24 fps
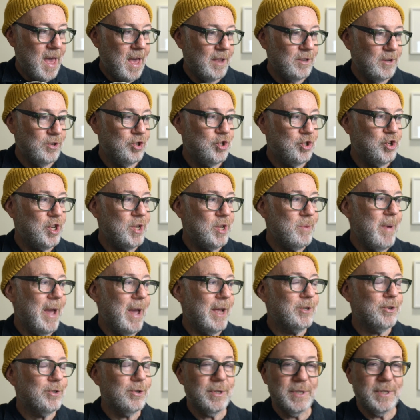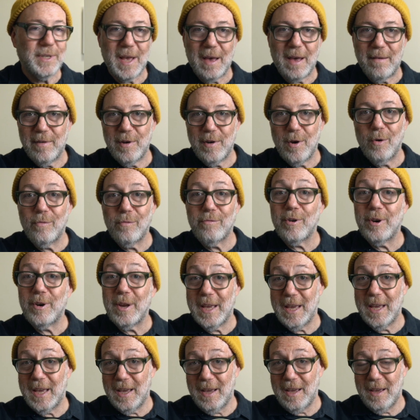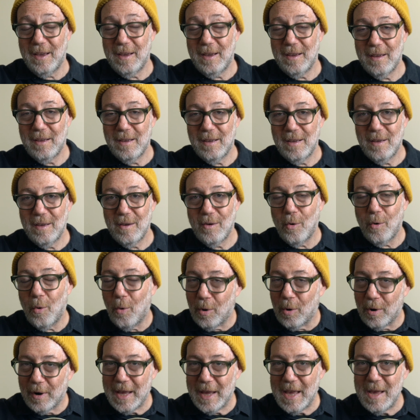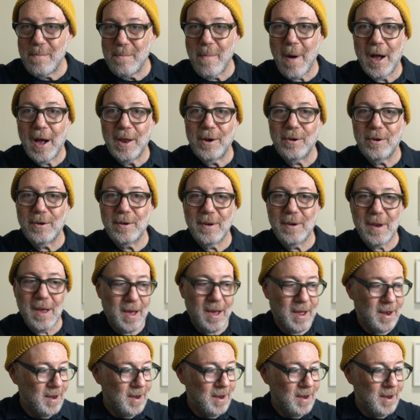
G major 7 over E, or E minor 9,